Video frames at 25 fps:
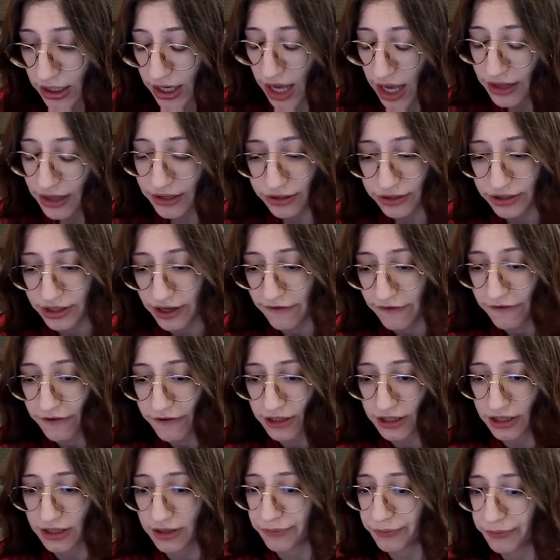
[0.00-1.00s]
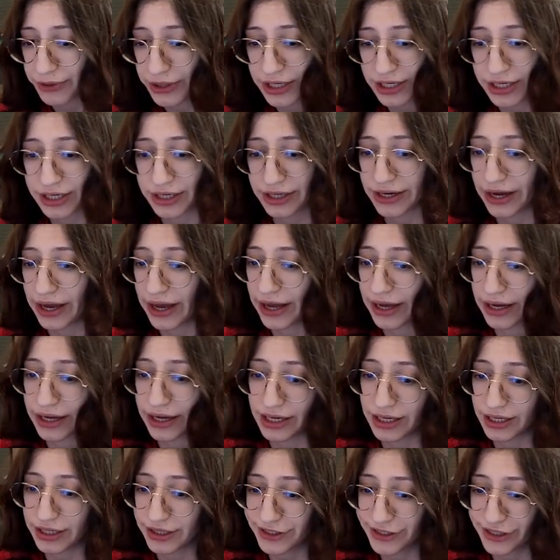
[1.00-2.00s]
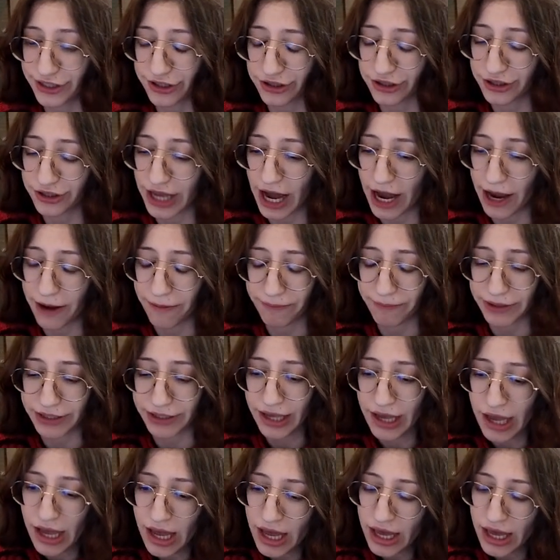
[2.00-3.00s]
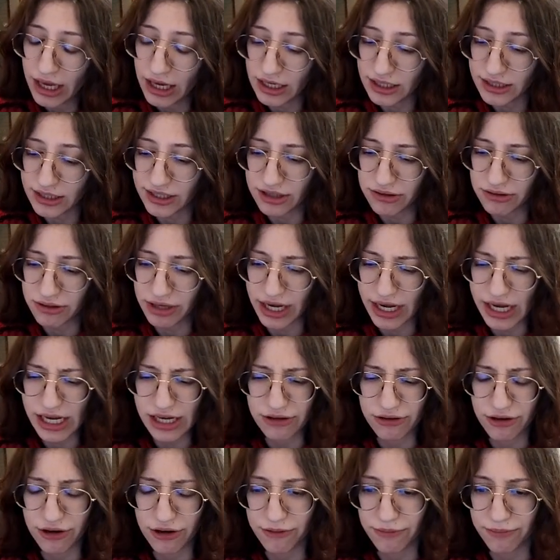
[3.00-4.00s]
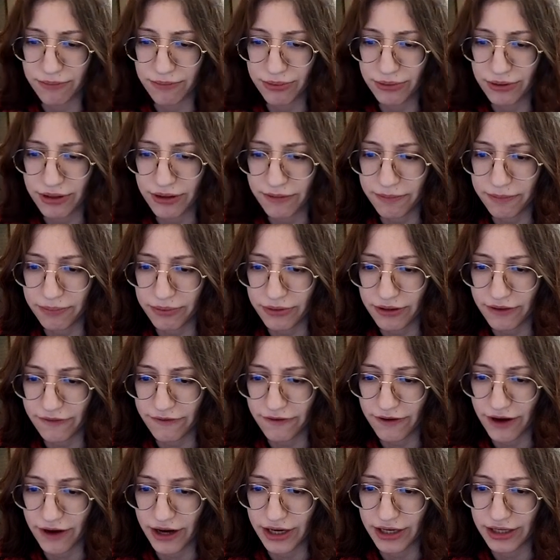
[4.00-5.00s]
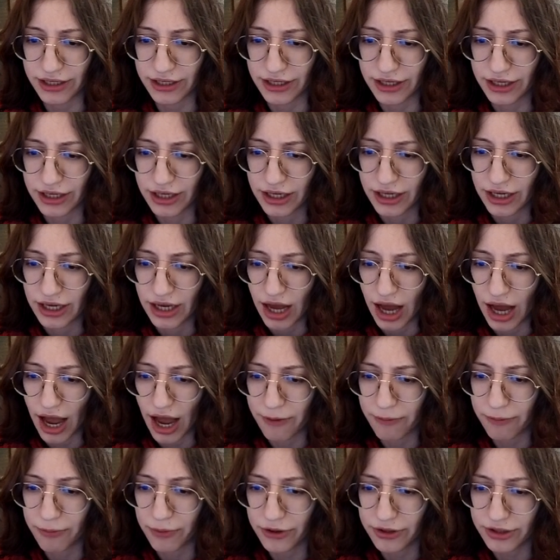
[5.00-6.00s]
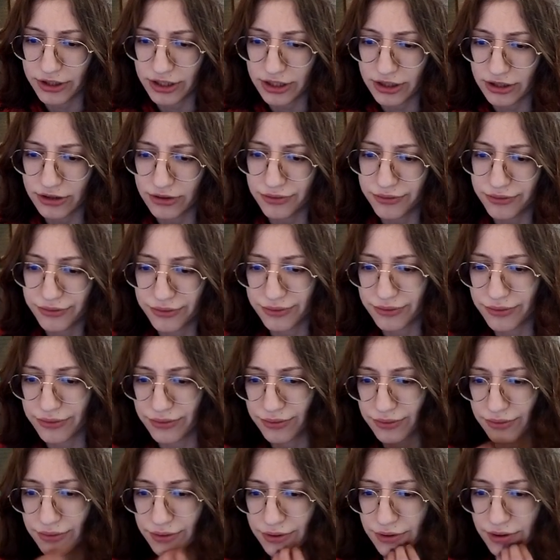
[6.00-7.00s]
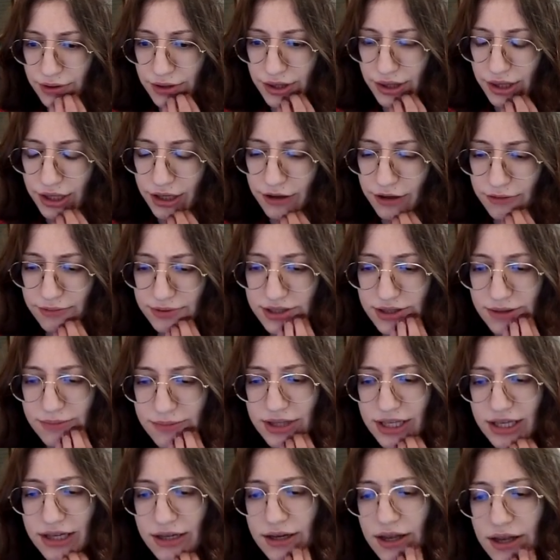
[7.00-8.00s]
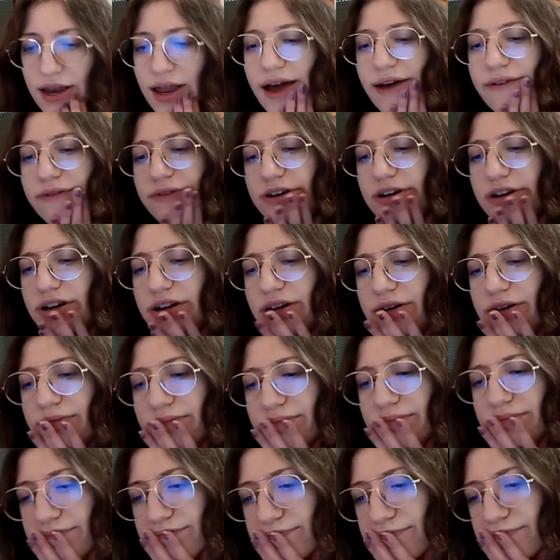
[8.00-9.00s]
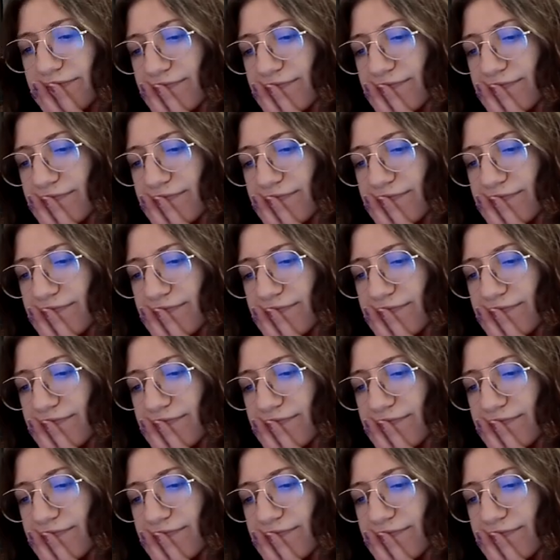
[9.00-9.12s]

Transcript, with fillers: Yeah, they're definitely winning, at least on time, but it's okay, you know. I'm pretty fine. I wanted to think of something clever,